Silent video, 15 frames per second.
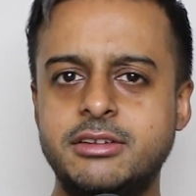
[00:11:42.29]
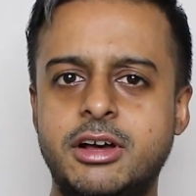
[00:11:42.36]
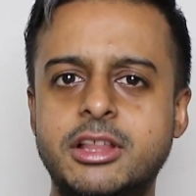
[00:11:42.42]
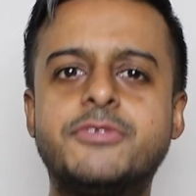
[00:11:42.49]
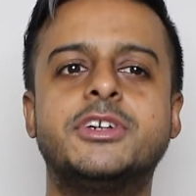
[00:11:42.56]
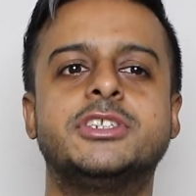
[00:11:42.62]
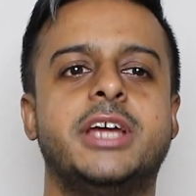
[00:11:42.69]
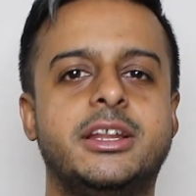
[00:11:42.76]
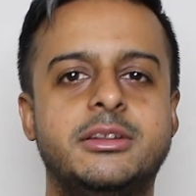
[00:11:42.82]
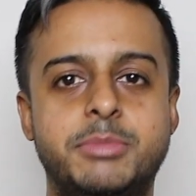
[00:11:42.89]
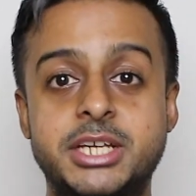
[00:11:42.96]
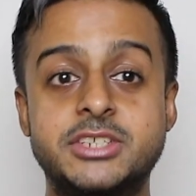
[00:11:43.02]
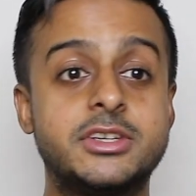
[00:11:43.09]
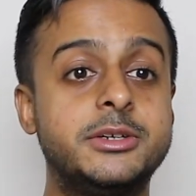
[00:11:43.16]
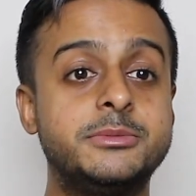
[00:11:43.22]
On the first date.
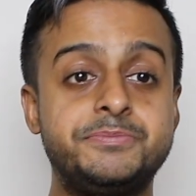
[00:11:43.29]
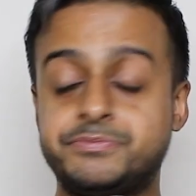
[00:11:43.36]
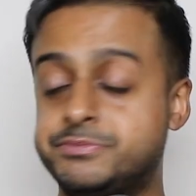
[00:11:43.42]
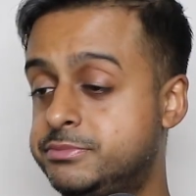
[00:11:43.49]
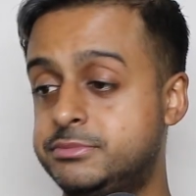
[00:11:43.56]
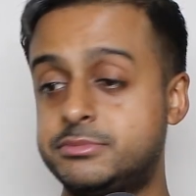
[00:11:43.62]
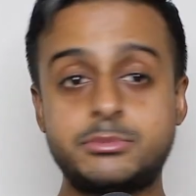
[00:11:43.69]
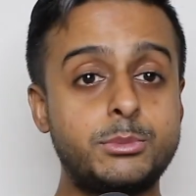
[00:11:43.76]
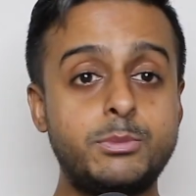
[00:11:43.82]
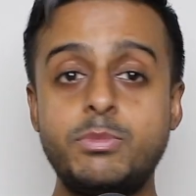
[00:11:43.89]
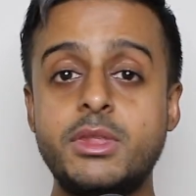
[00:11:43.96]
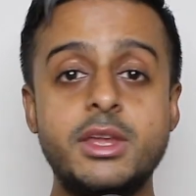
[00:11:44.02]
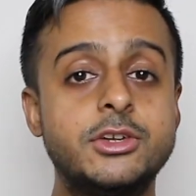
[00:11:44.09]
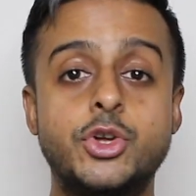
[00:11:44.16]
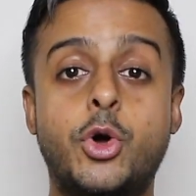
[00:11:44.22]
Because
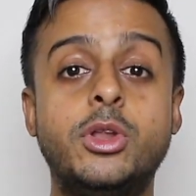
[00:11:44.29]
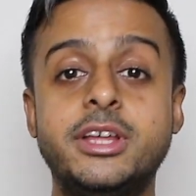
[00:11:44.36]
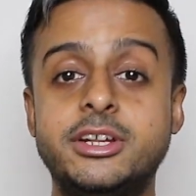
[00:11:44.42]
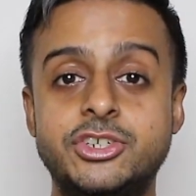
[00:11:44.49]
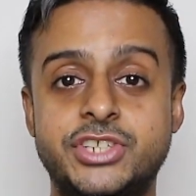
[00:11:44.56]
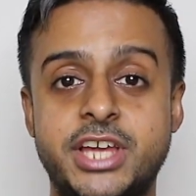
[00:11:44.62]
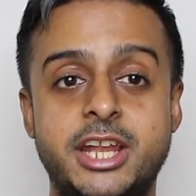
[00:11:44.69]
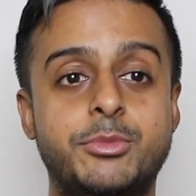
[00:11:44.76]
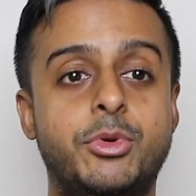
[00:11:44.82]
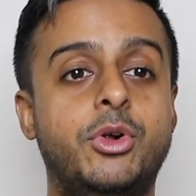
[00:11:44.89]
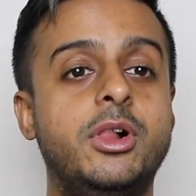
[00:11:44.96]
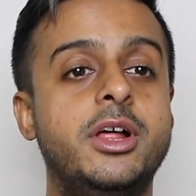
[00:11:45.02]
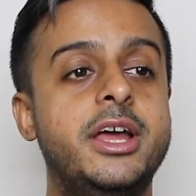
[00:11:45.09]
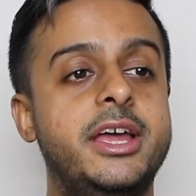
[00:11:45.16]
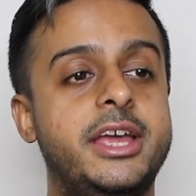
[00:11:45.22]
totally understandable